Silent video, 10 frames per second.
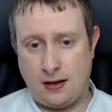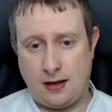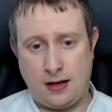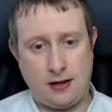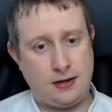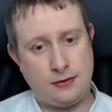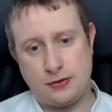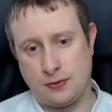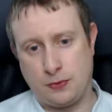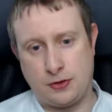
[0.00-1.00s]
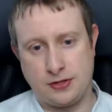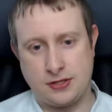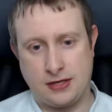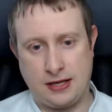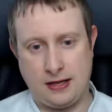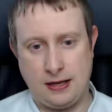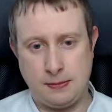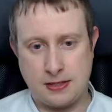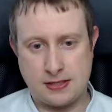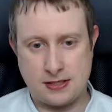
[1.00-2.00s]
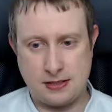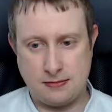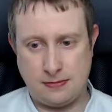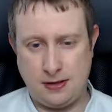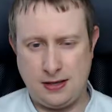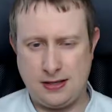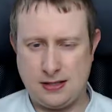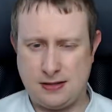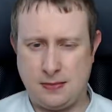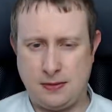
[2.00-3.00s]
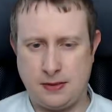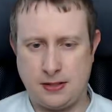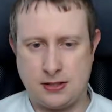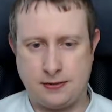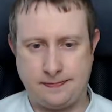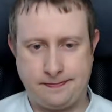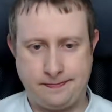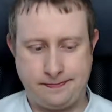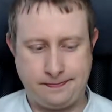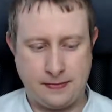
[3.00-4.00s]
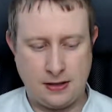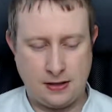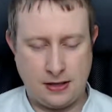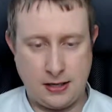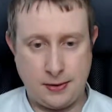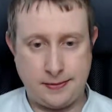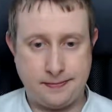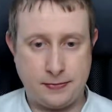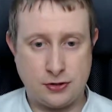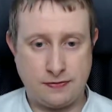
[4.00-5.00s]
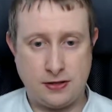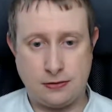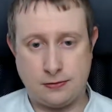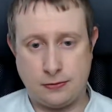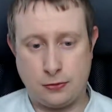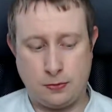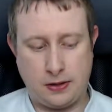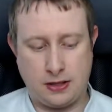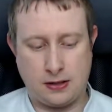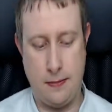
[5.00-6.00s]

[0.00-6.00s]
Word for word: 1000 watts on a gaming system is a bit much. Anyway, here's the video. Hope you like it.